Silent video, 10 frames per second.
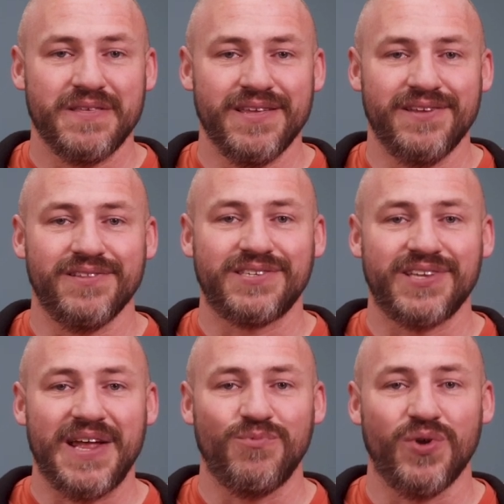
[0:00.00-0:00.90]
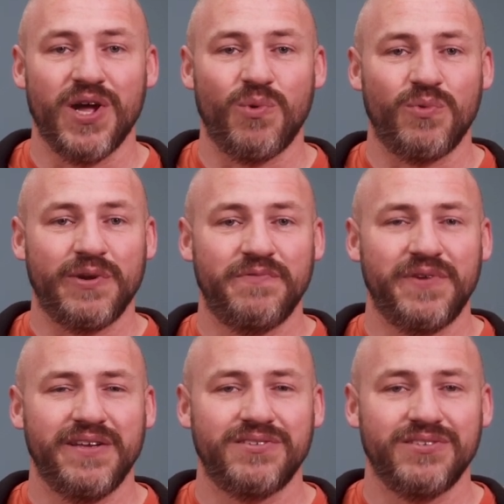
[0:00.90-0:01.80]
In the same way, when we
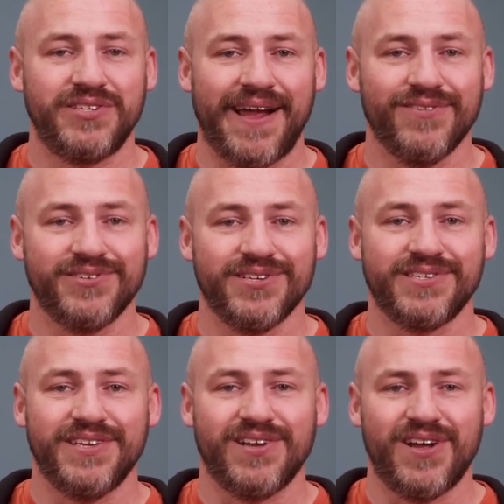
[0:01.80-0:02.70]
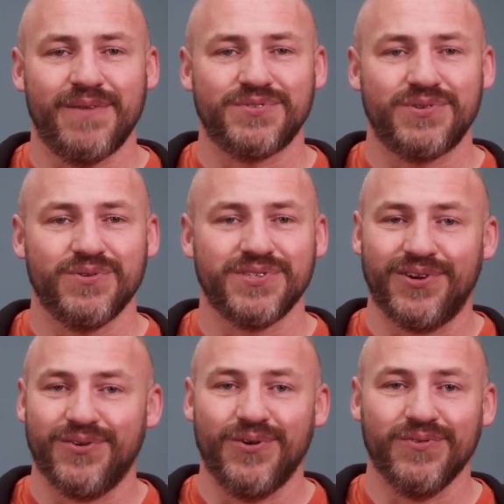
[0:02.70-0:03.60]
face challenges and obstacles in
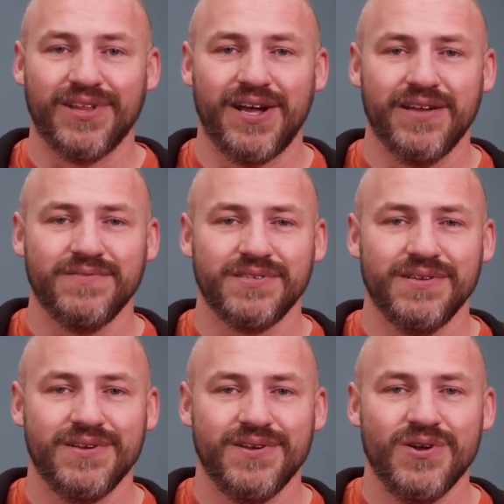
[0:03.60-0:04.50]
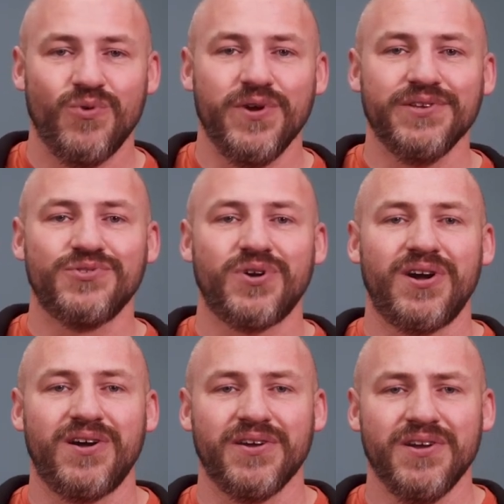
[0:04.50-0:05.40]
our own lives, we can
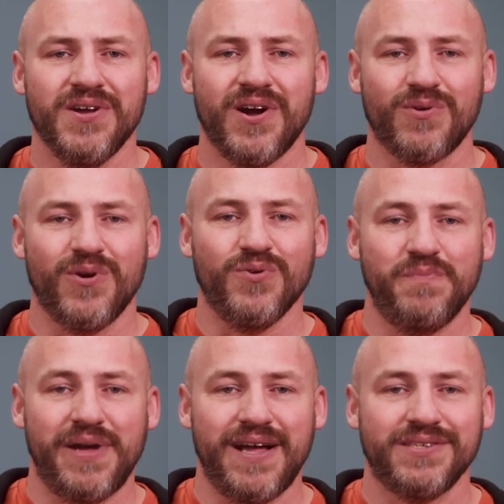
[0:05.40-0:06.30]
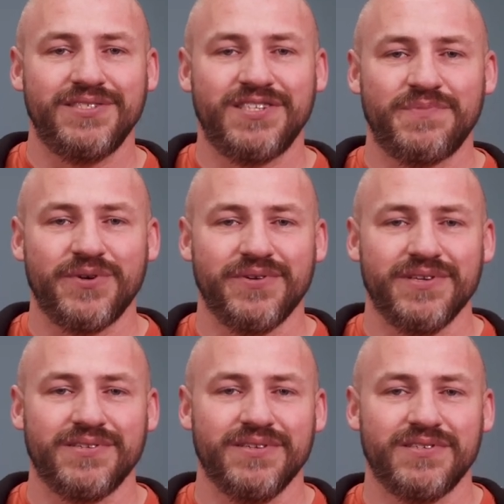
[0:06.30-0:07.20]
draw on our own past
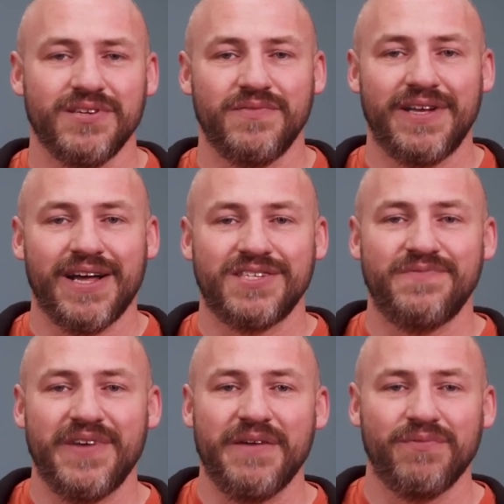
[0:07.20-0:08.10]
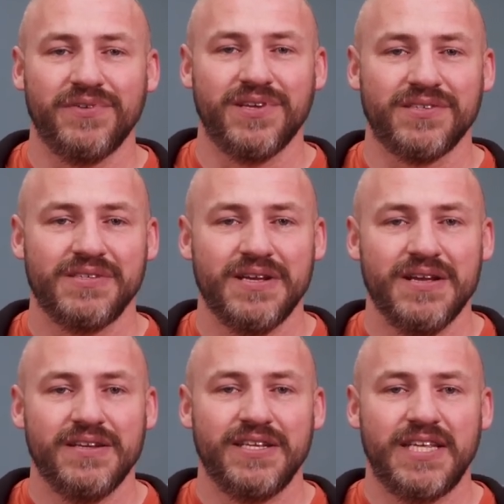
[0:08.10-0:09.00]
experiences of God's faithfulness
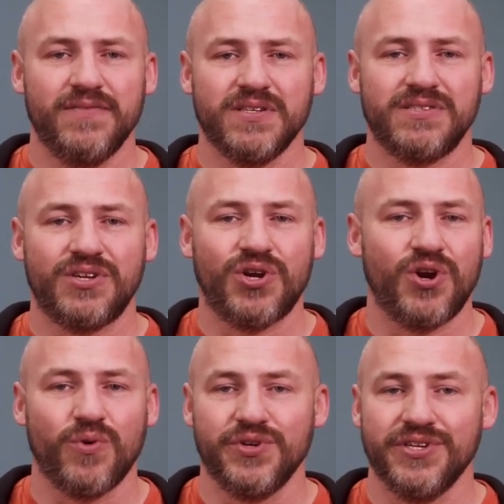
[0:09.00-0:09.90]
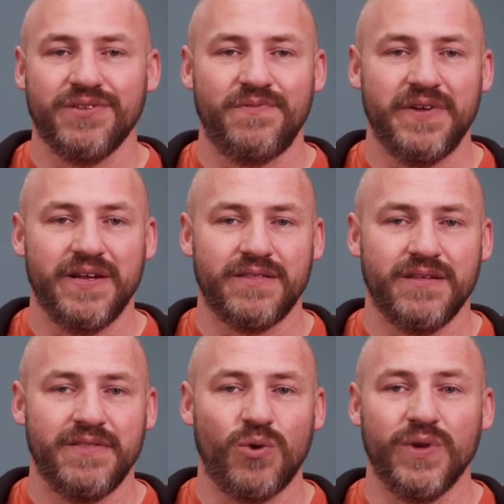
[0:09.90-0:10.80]
to give us the courage and the faith
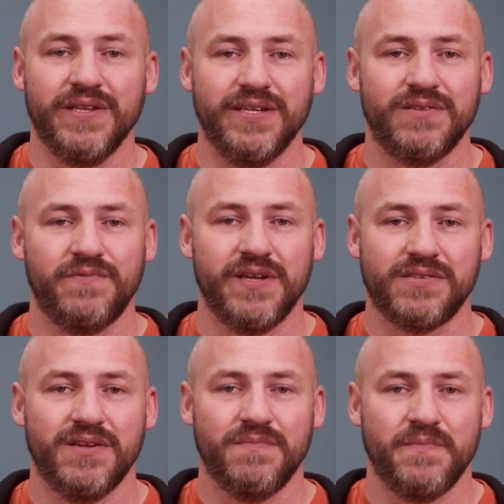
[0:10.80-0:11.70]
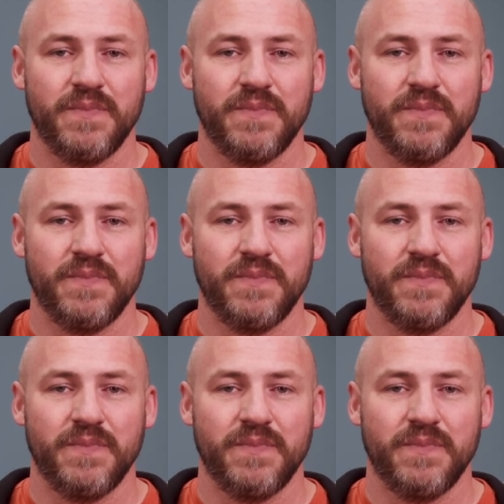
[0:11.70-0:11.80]
that we need to face them.